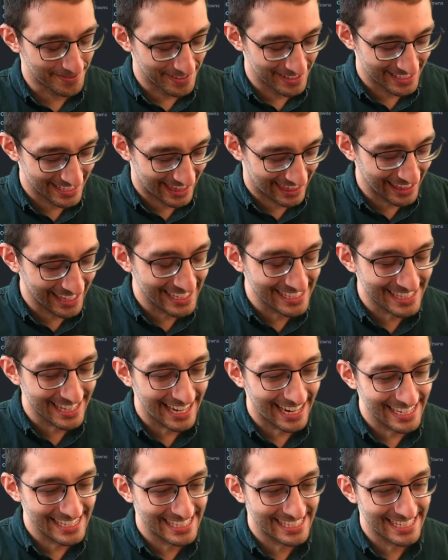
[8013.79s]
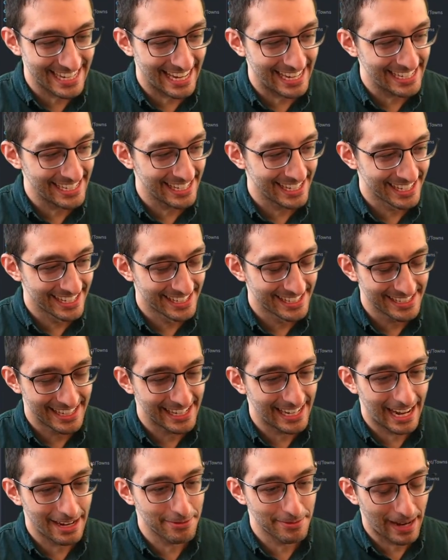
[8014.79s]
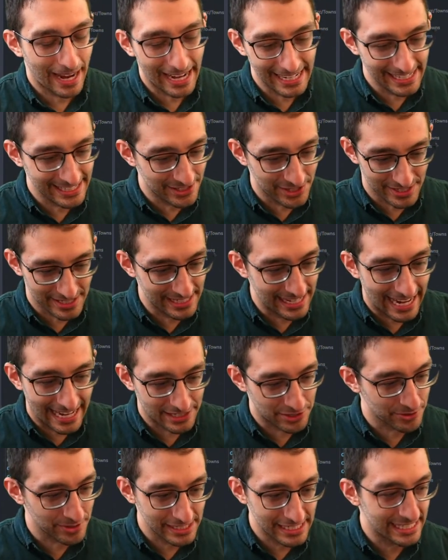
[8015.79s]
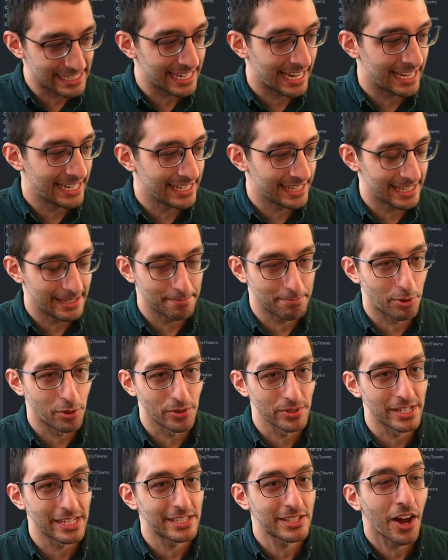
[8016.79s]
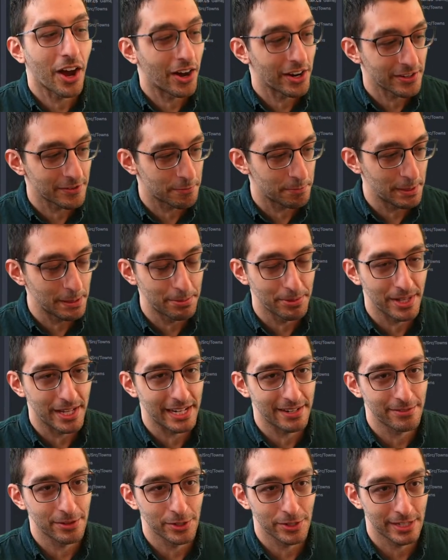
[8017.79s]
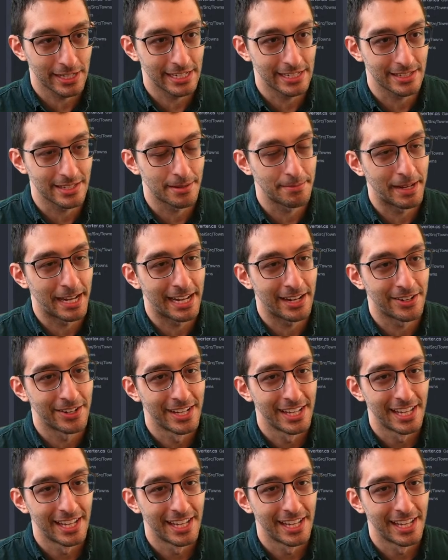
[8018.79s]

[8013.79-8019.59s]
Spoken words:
things that I said that I had just naturally said that pulled a ton of people out of lurking somehow.